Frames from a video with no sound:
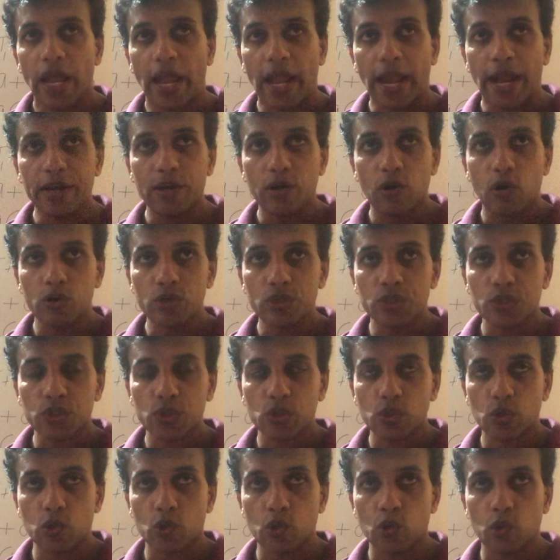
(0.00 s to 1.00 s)
and
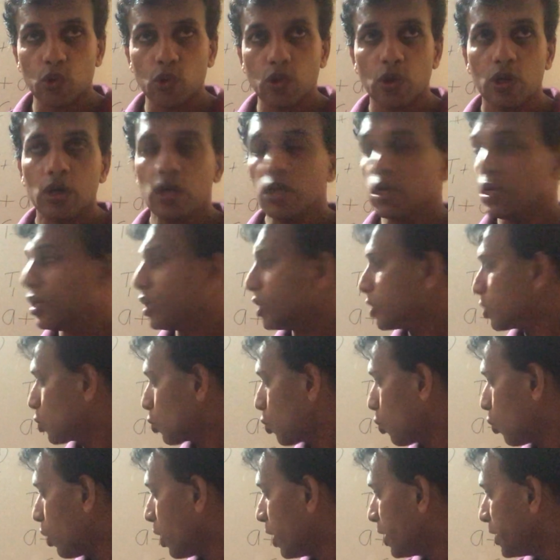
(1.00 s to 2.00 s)
also
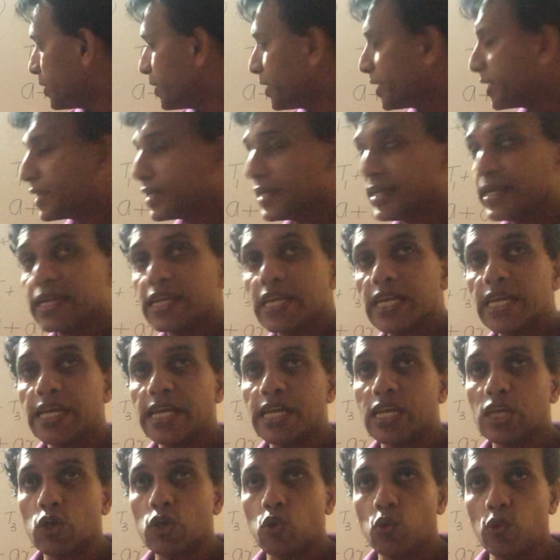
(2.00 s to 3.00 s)
quadratic
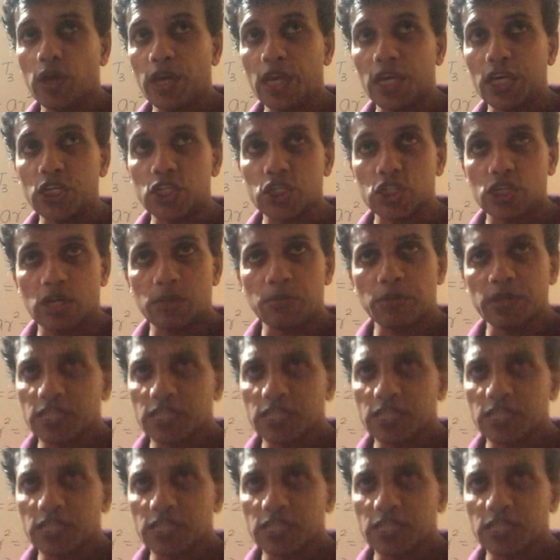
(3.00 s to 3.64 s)
equation,